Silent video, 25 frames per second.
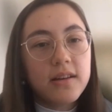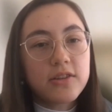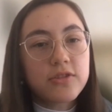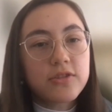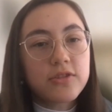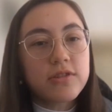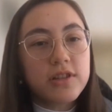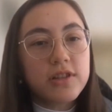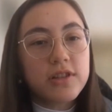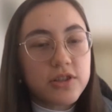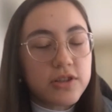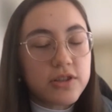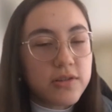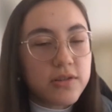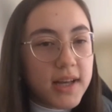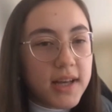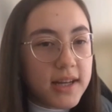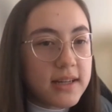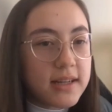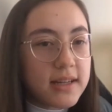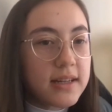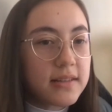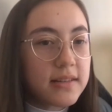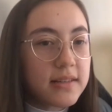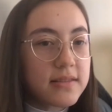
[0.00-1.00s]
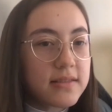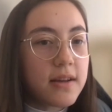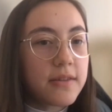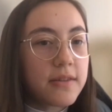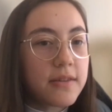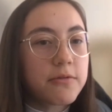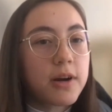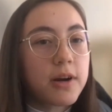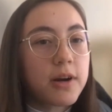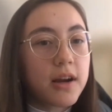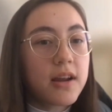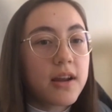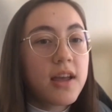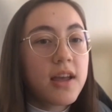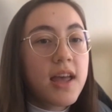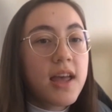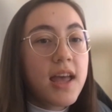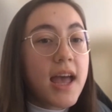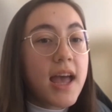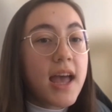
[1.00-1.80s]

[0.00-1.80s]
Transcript: a traditional editing software.